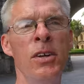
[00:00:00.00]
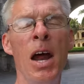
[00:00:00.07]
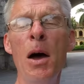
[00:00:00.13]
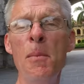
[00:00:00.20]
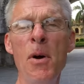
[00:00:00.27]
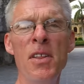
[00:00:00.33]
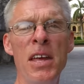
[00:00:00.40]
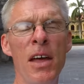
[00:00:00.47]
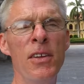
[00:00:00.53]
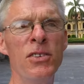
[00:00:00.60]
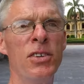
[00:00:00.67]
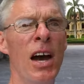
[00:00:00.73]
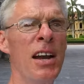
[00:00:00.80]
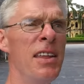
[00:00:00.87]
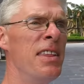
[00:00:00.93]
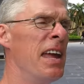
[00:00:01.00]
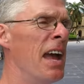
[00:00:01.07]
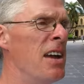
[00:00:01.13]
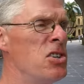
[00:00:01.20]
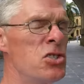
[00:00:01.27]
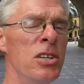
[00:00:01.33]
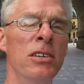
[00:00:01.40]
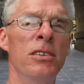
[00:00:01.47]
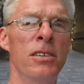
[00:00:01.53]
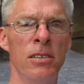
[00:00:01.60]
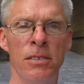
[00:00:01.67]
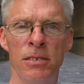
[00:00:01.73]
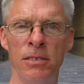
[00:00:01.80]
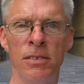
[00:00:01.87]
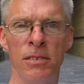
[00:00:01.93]
now I'm on the other side of the ancient
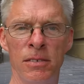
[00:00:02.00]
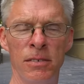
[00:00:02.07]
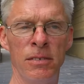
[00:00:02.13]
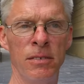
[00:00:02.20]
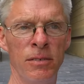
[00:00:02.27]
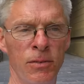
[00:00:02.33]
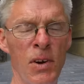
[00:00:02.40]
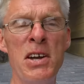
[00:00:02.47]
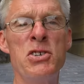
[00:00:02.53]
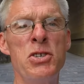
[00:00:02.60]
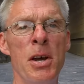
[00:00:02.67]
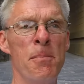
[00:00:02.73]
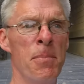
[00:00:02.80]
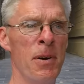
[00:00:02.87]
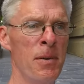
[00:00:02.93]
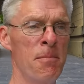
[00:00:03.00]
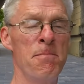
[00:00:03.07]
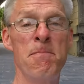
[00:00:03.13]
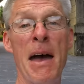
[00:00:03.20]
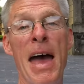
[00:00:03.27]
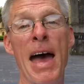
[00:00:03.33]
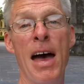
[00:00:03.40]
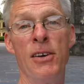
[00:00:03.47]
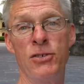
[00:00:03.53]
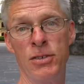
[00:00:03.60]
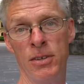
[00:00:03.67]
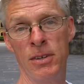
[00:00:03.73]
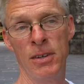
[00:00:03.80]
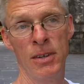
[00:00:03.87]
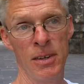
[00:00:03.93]
Friendship
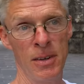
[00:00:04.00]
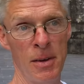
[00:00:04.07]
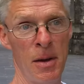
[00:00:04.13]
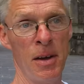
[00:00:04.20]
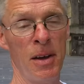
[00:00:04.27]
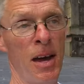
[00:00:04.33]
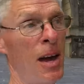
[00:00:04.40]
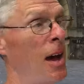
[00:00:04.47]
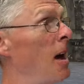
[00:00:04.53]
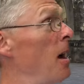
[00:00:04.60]
Pass